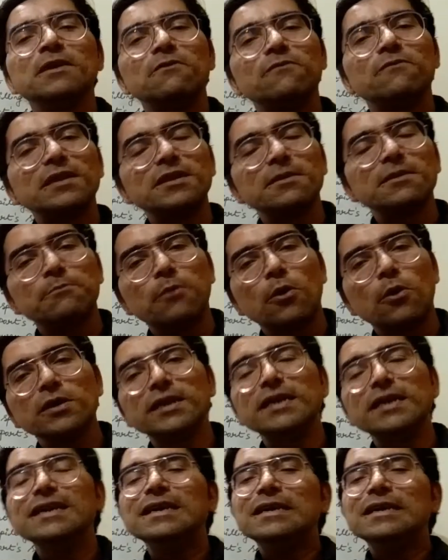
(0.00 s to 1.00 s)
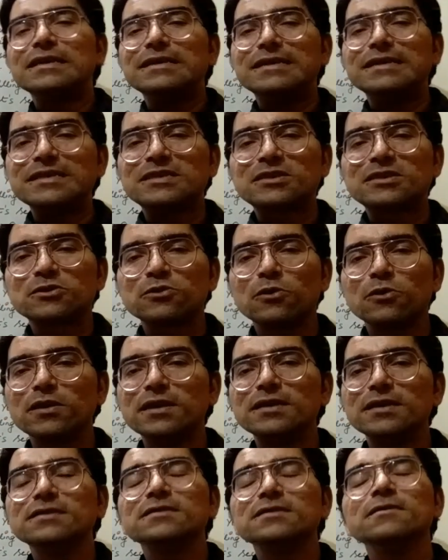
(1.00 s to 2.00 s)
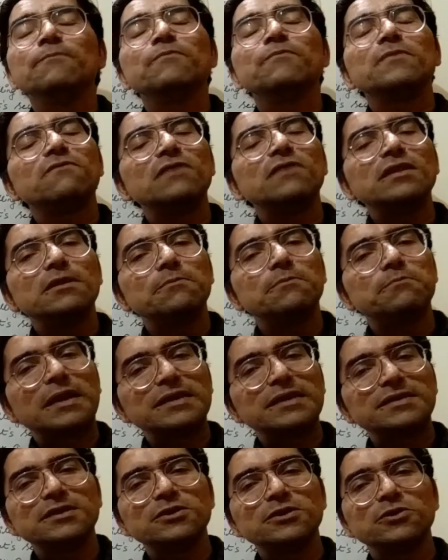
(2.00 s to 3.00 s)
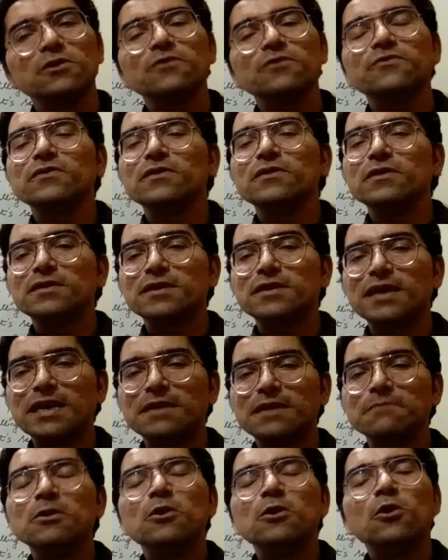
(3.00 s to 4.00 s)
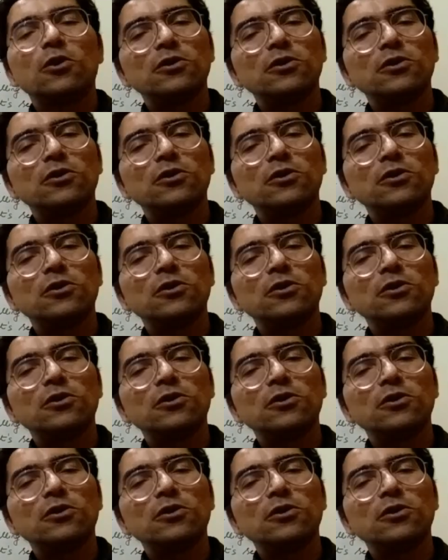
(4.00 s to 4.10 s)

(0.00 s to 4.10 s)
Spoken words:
when the body destroys with the passage of time,